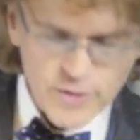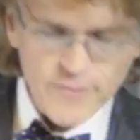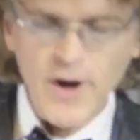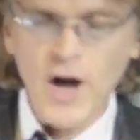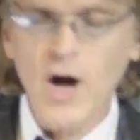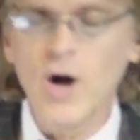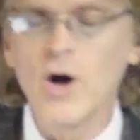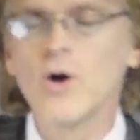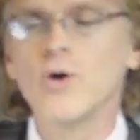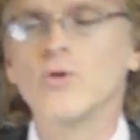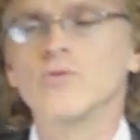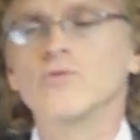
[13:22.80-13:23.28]
of
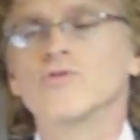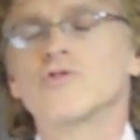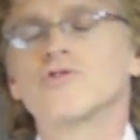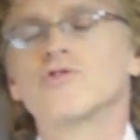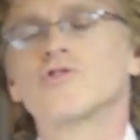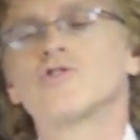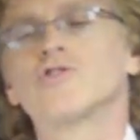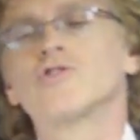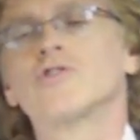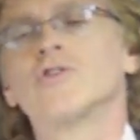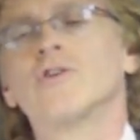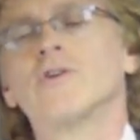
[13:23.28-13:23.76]

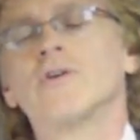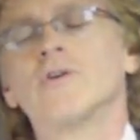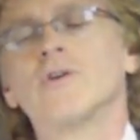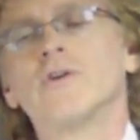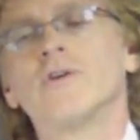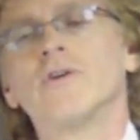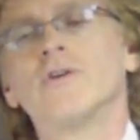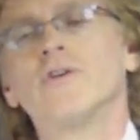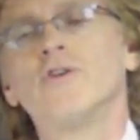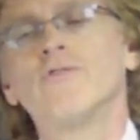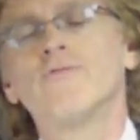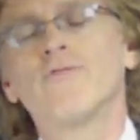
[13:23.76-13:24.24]
hosts
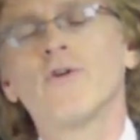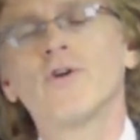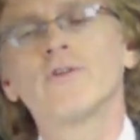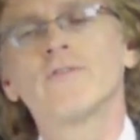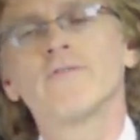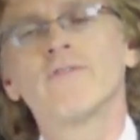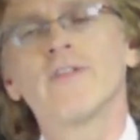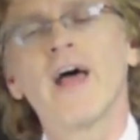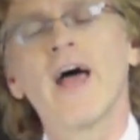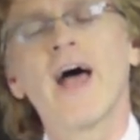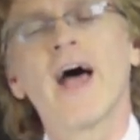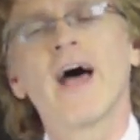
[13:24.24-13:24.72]
You've heard
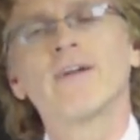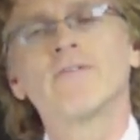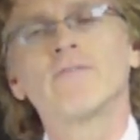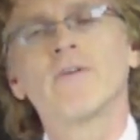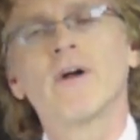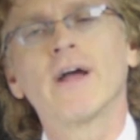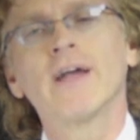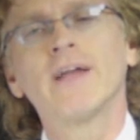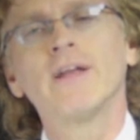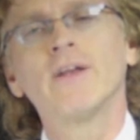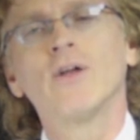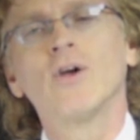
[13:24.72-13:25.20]
of that,
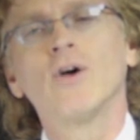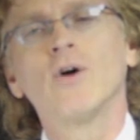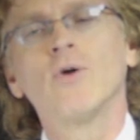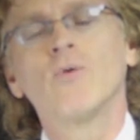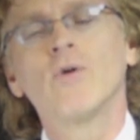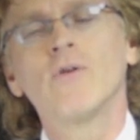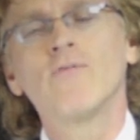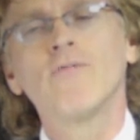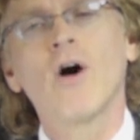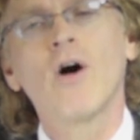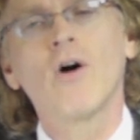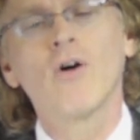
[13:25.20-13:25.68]
right?
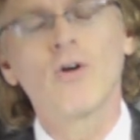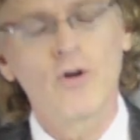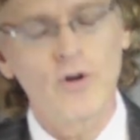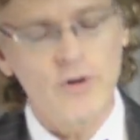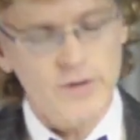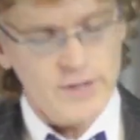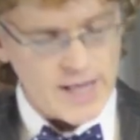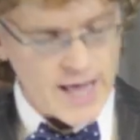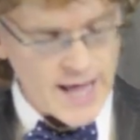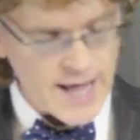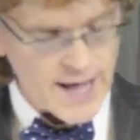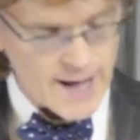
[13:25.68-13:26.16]
We've all
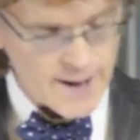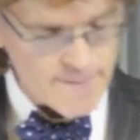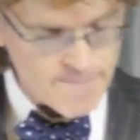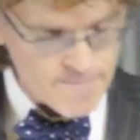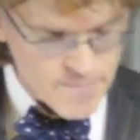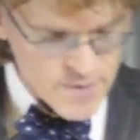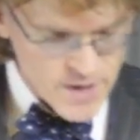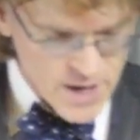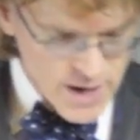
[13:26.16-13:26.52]
heard that.